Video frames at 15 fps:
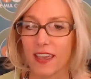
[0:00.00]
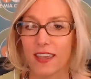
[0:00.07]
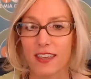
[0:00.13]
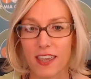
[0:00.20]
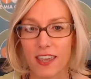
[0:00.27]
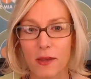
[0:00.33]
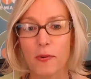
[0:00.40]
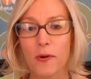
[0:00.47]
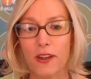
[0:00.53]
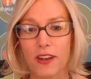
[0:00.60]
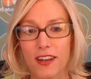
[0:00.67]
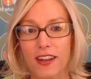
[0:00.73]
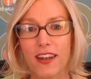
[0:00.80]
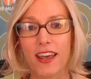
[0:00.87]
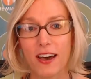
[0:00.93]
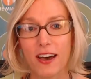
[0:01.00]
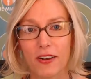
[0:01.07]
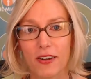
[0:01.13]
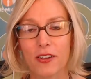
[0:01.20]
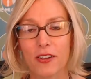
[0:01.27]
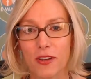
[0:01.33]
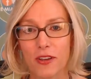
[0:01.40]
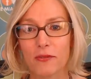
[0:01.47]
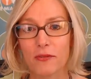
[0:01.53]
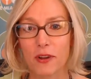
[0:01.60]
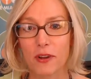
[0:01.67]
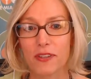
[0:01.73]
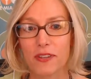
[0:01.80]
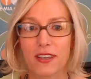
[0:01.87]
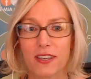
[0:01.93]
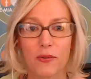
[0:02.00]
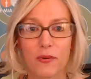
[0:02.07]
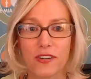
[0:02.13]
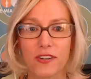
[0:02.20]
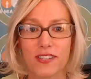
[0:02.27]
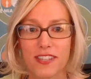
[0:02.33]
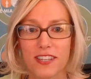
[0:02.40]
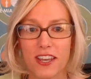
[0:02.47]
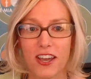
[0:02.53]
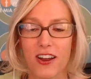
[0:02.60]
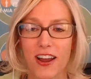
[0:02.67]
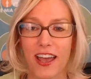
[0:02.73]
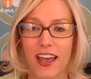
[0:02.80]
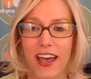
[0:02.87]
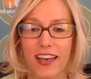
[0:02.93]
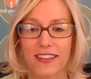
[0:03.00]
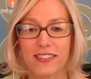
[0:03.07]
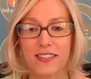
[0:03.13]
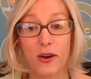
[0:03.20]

And Gary pointed it out in the green room. He's like, where's the tiara at?